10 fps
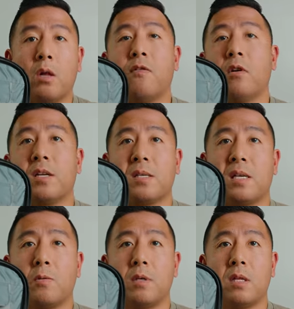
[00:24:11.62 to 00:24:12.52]
of your
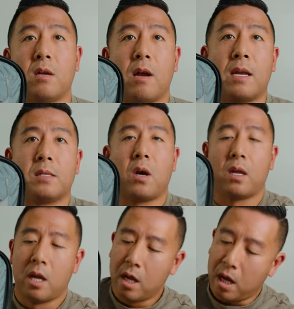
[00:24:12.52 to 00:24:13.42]
accessories in there, and it's
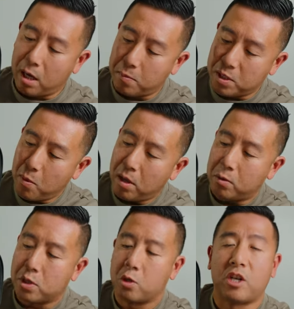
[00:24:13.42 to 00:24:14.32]
got small
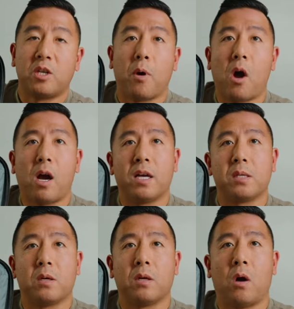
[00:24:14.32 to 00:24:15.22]
little stretchy
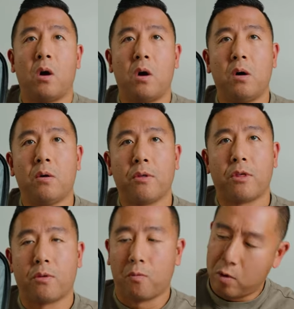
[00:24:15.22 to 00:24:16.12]
pockets on all
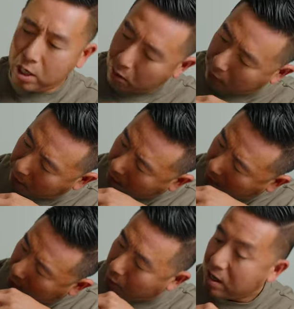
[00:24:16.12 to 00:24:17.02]
three or
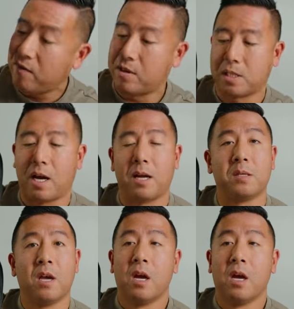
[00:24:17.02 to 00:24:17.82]
three of the sides,